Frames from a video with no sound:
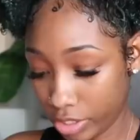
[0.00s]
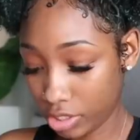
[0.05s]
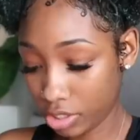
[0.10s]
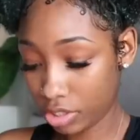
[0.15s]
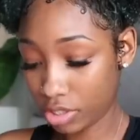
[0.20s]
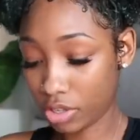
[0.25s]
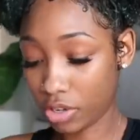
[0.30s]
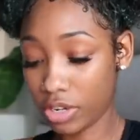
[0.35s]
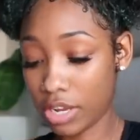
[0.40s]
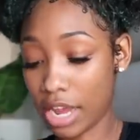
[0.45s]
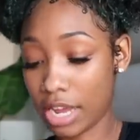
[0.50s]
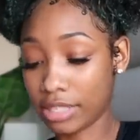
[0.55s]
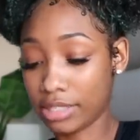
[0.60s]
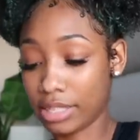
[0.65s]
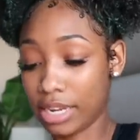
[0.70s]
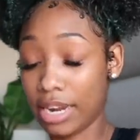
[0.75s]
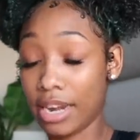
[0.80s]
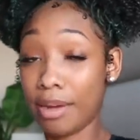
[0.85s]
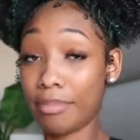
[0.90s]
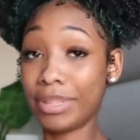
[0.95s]
What's your zodiac
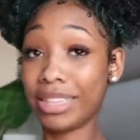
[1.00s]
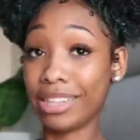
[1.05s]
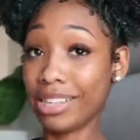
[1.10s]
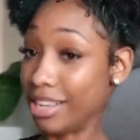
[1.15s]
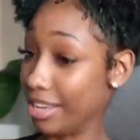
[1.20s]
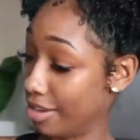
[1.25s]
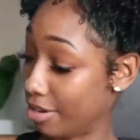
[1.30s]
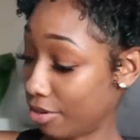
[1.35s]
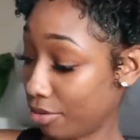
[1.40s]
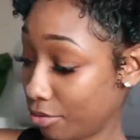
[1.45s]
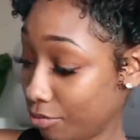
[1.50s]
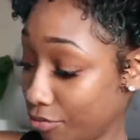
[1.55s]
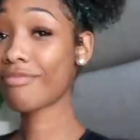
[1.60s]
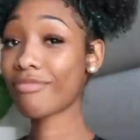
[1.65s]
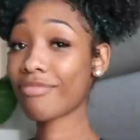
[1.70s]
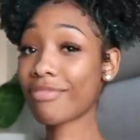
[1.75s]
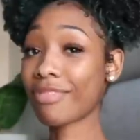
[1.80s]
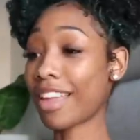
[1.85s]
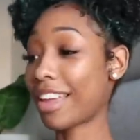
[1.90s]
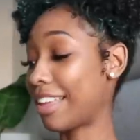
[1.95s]
sign? I'm a Leo
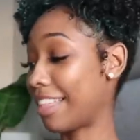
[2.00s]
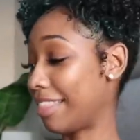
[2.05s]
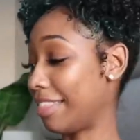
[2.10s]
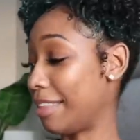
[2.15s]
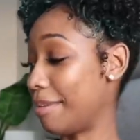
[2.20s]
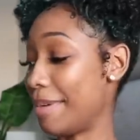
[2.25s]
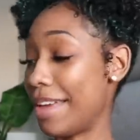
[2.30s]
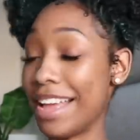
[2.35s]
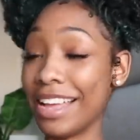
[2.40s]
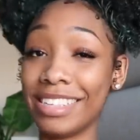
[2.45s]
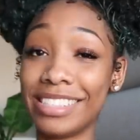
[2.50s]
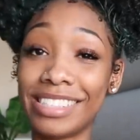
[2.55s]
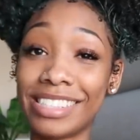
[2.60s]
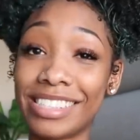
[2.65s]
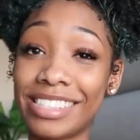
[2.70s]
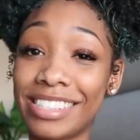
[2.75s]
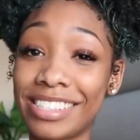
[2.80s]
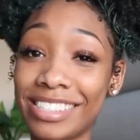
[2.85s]
the best.